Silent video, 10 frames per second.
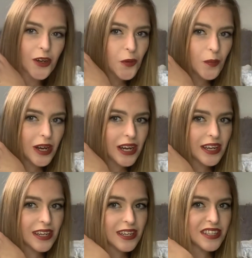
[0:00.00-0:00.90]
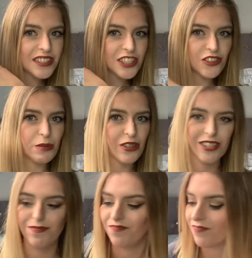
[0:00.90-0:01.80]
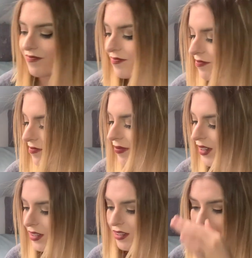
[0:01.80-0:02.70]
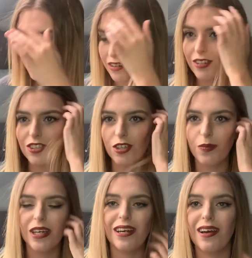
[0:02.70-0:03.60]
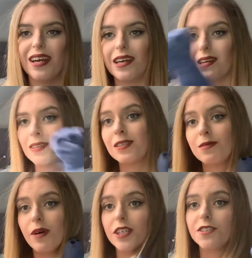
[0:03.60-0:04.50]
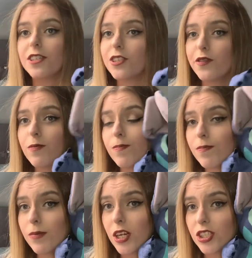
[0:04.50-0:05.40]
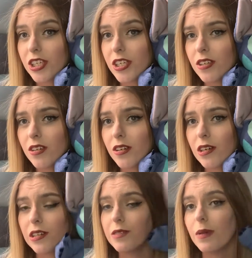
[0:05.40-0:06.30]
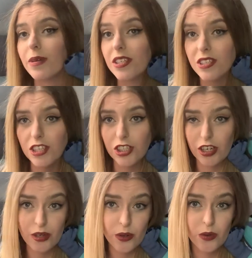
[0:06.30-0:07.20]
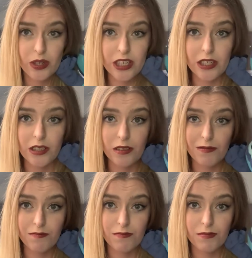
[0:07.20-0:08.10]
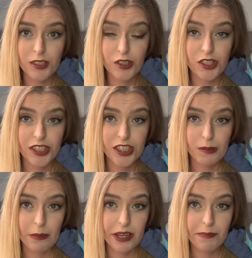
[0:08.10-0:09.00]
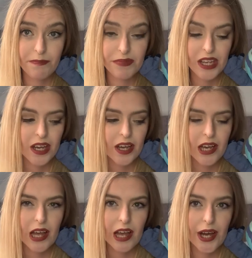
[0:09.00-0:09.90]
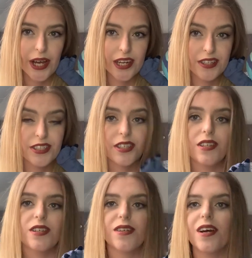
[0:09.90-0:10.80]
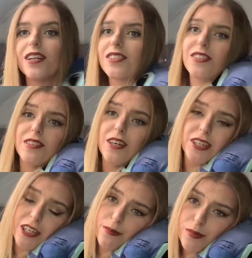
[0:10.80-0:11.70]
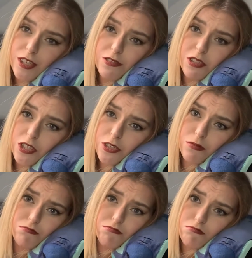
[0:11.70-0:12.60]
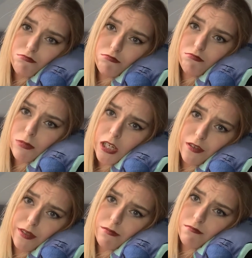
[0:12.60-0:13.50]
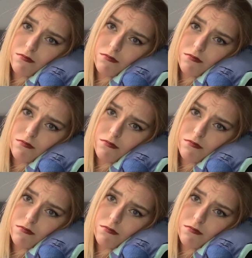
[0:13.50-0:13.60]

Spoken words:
my sensory box. On the top here is my Stitch plushie. It's my biggest Stitch I own. He usually sits on my bed and I just hug him. He's really cute. I love him,